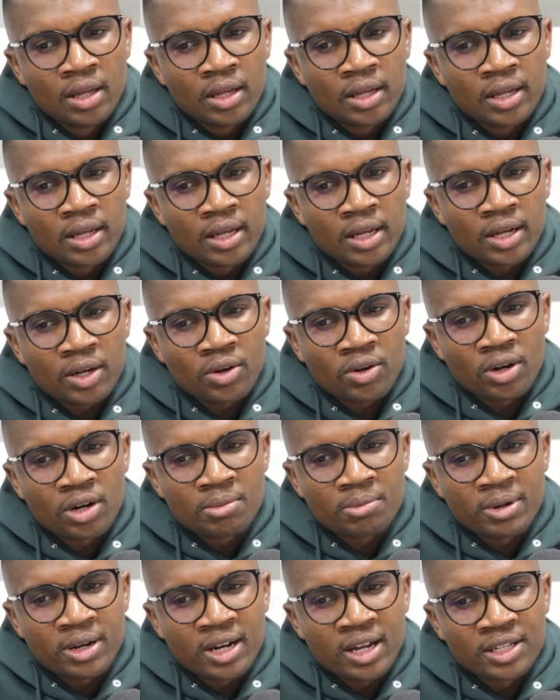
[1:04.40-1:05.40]

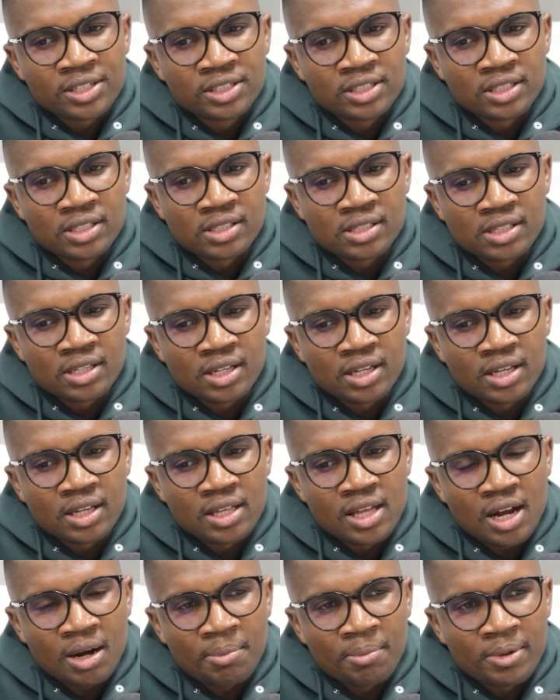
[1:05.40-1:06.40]
Collen Malatji is a
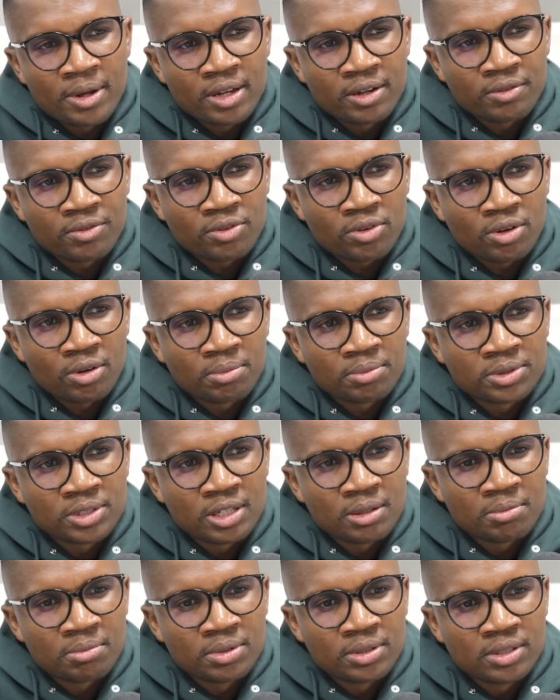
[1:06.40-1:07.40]
young man from
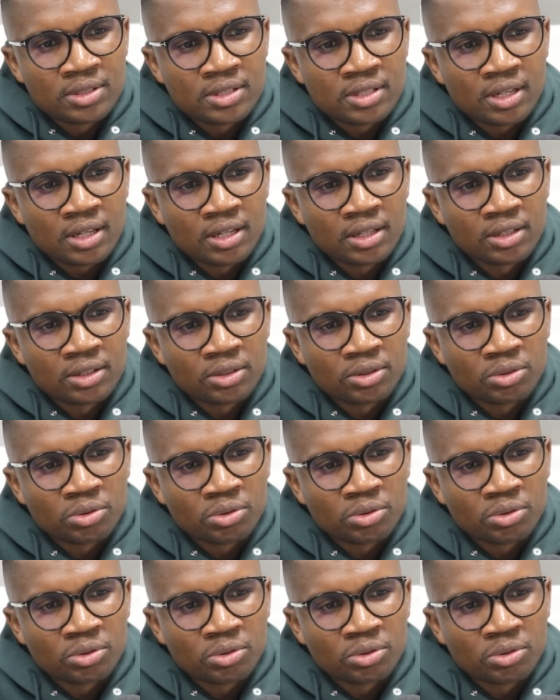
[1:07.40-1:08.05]
Tembisa